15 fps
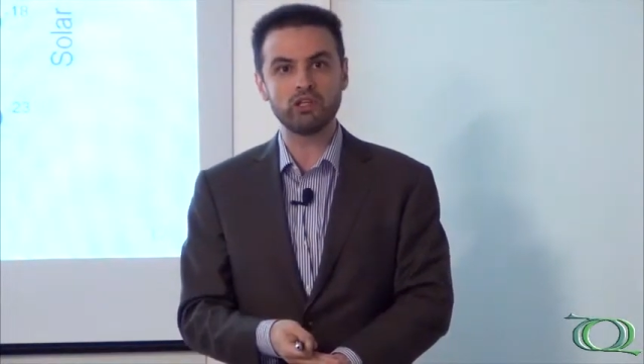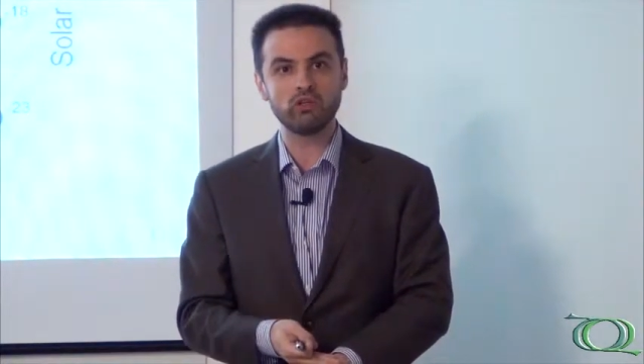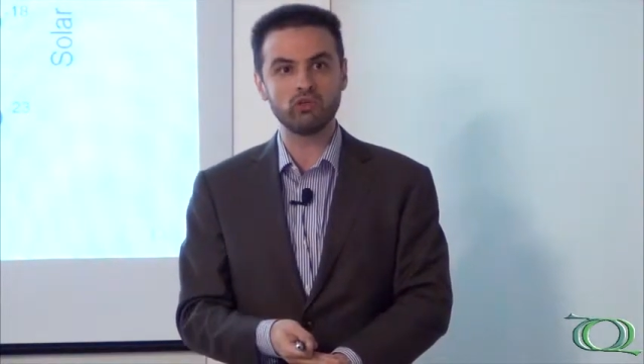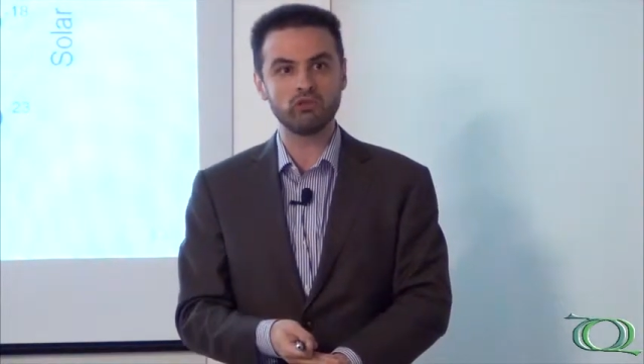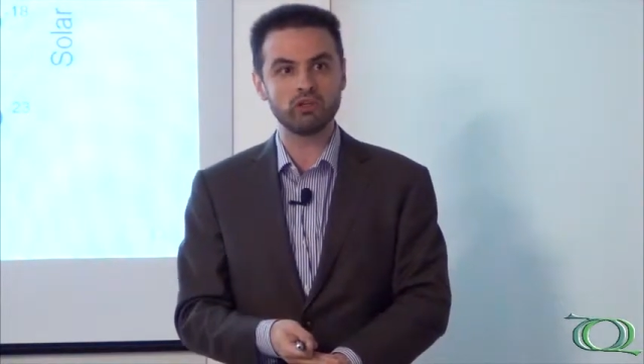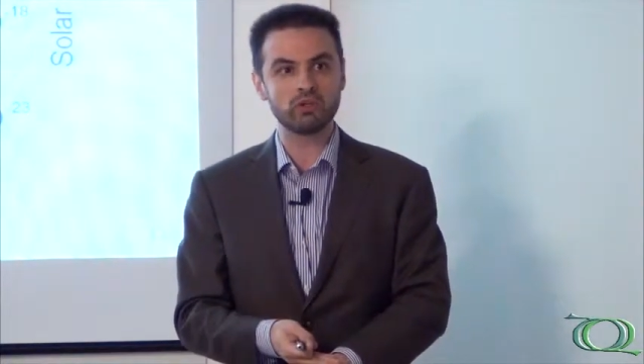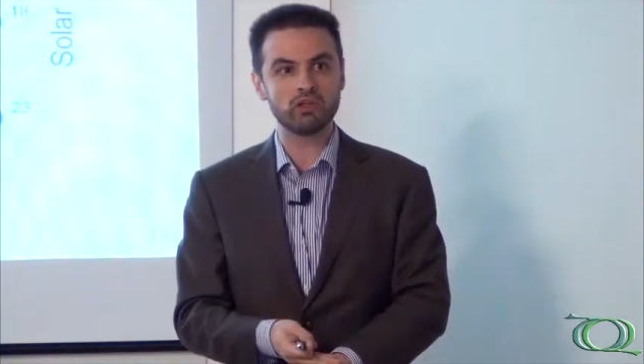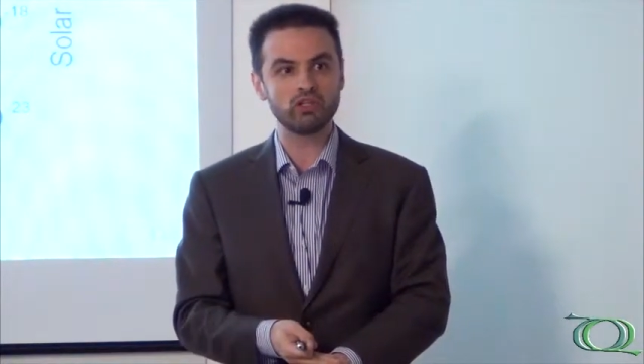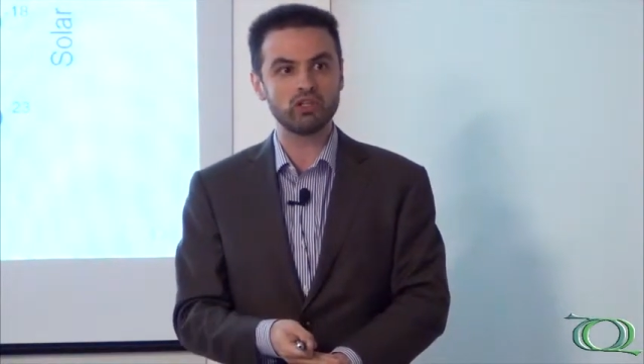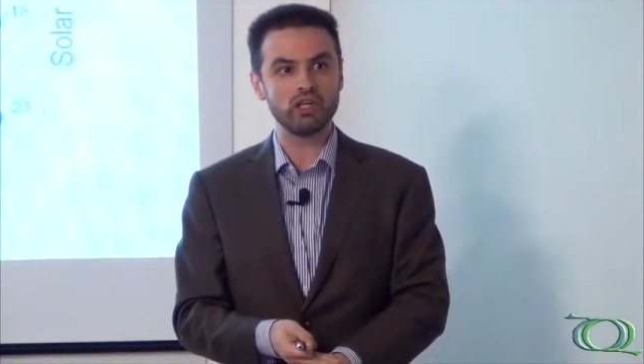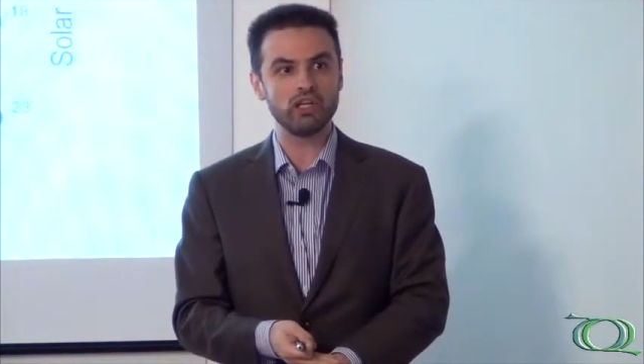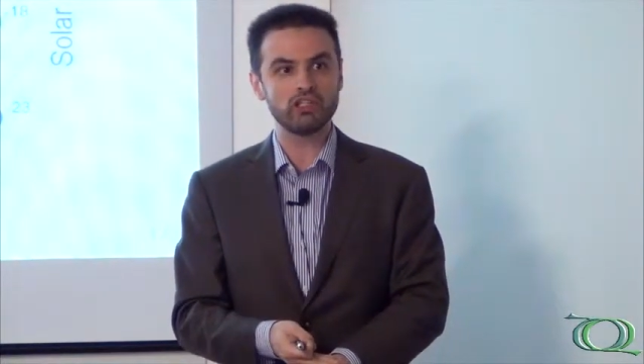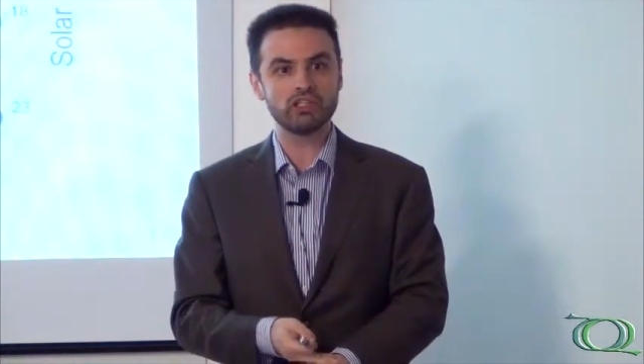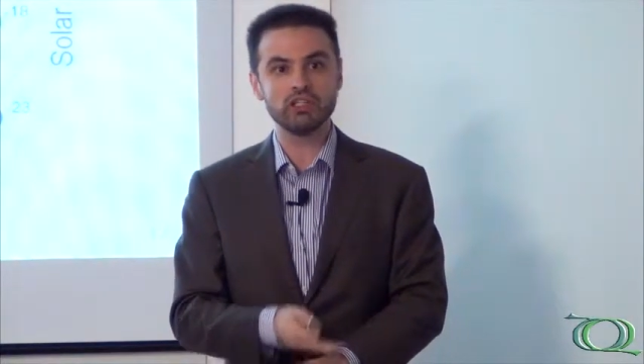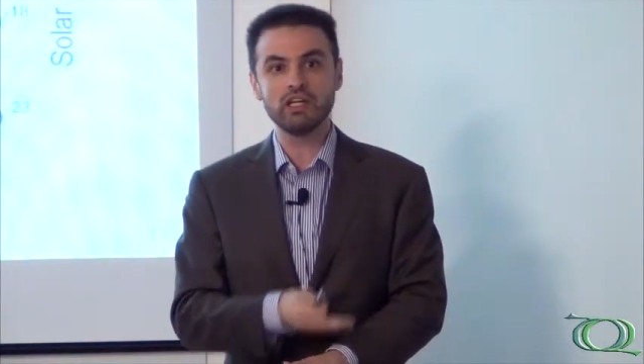UV
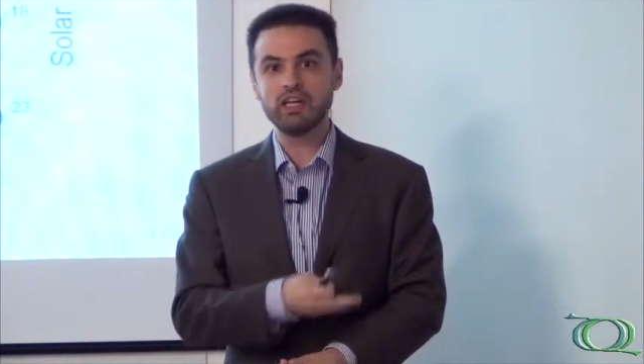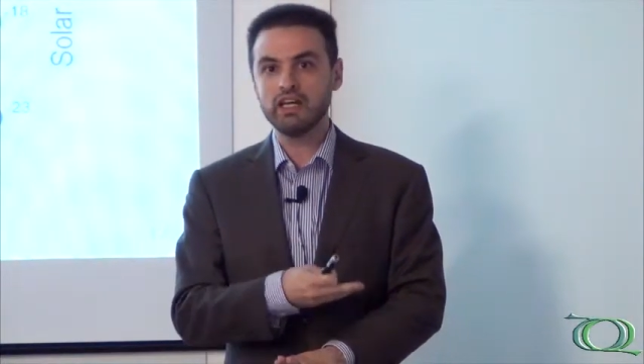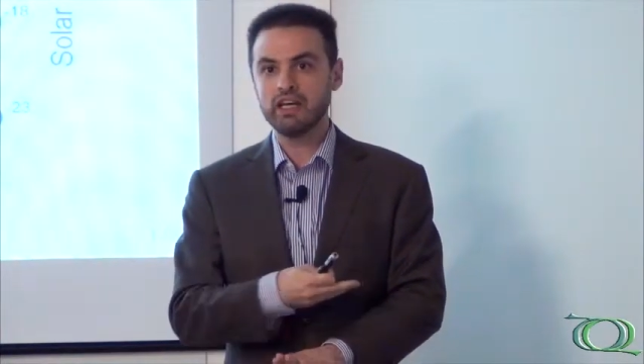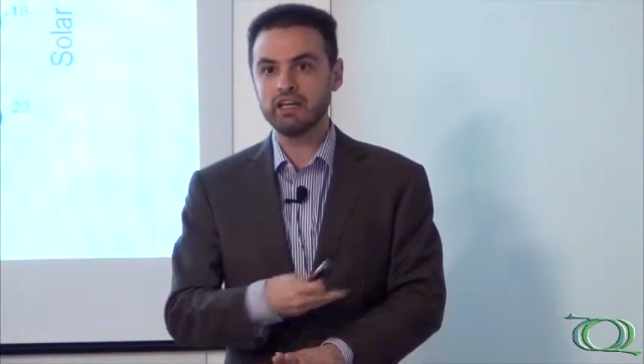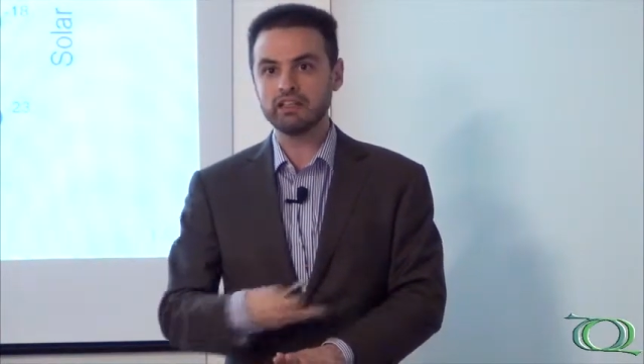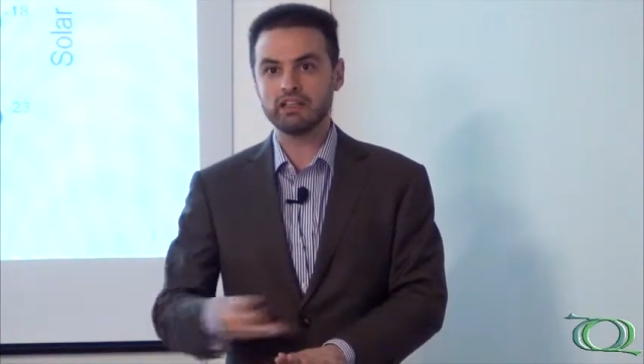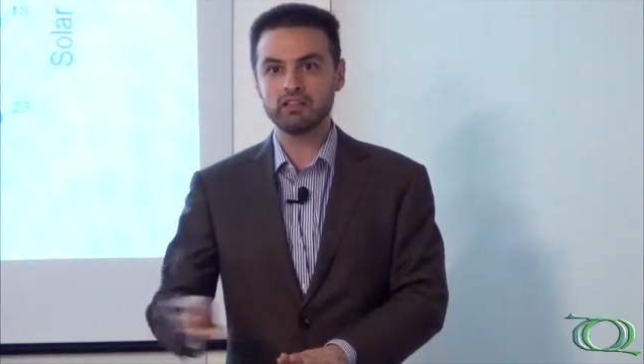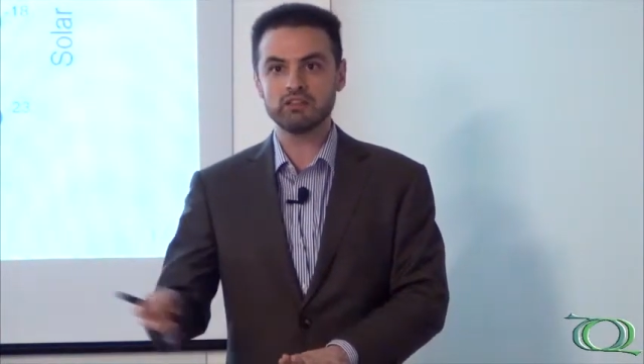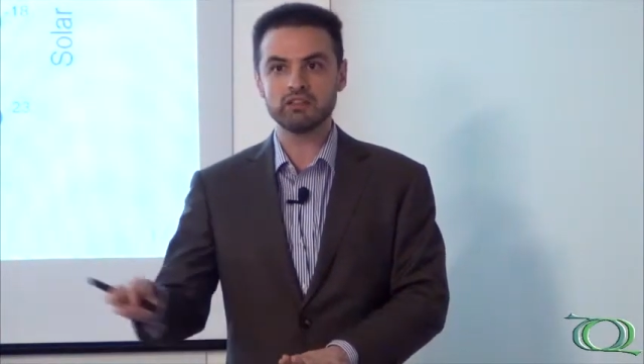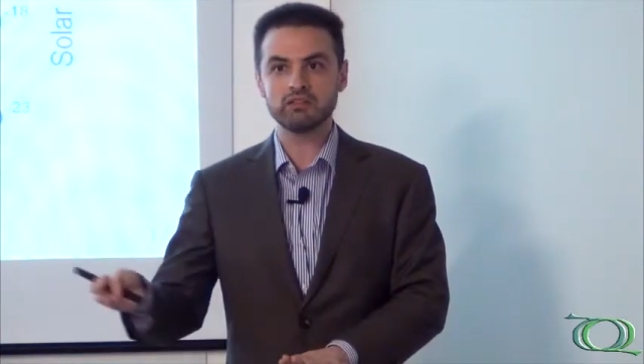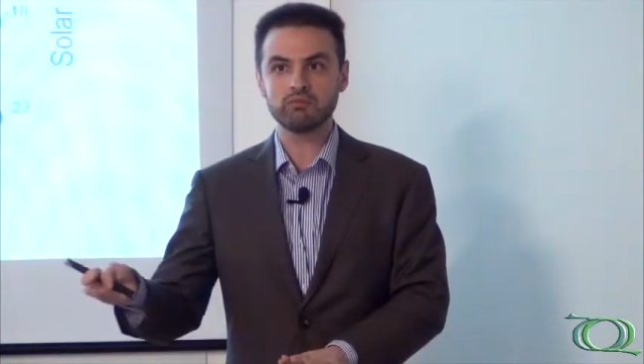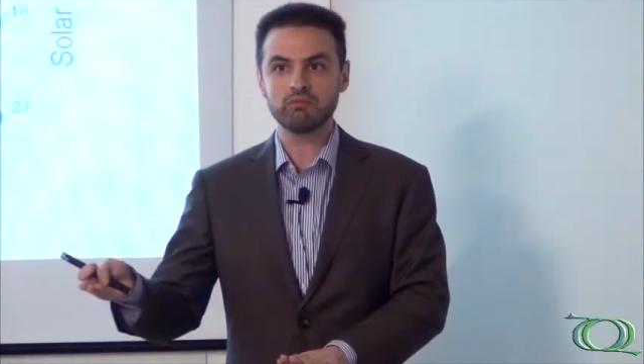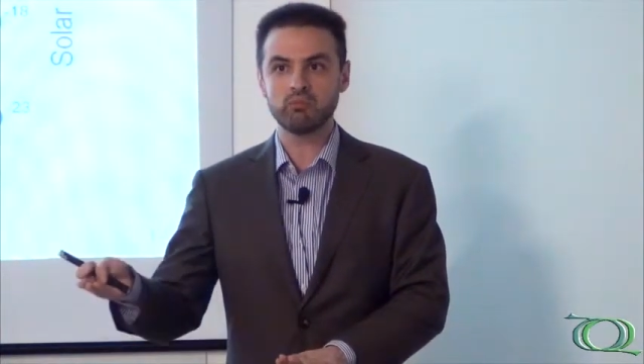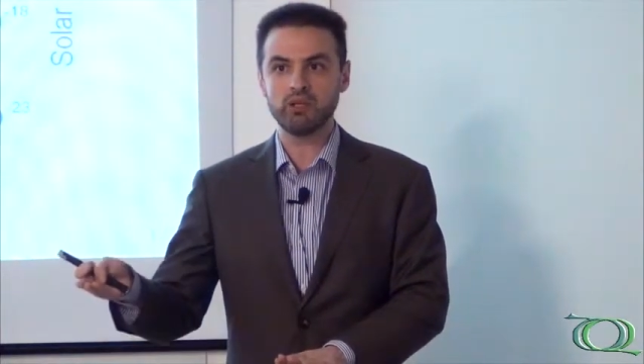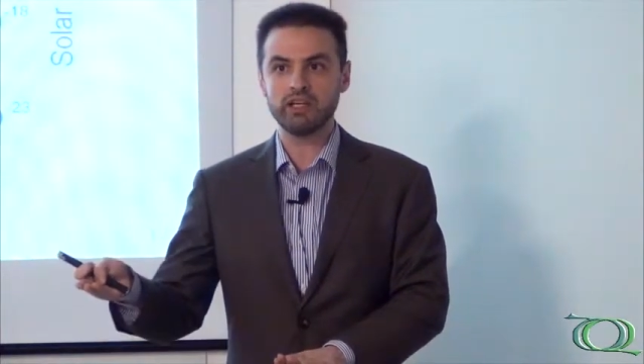radiation and
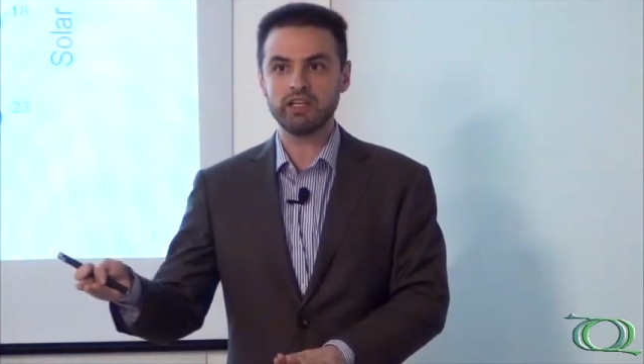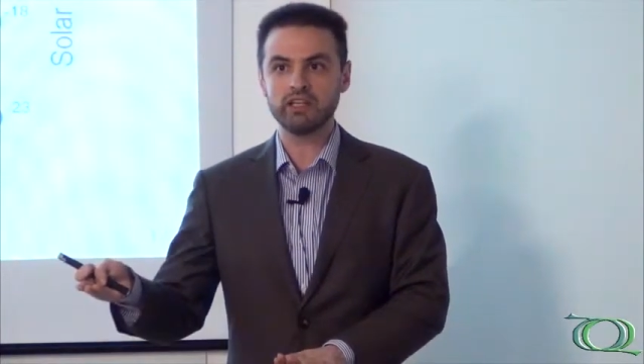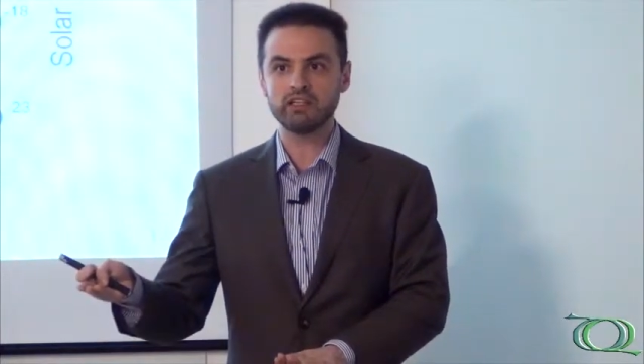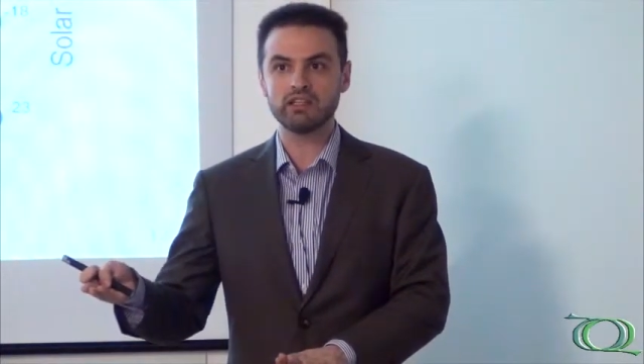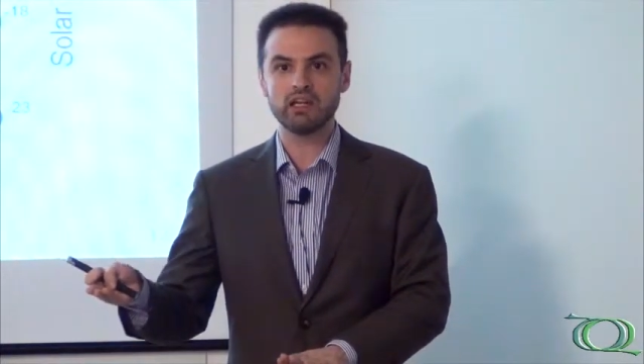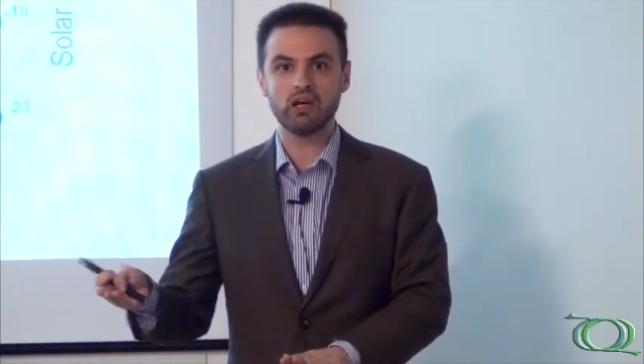then breaking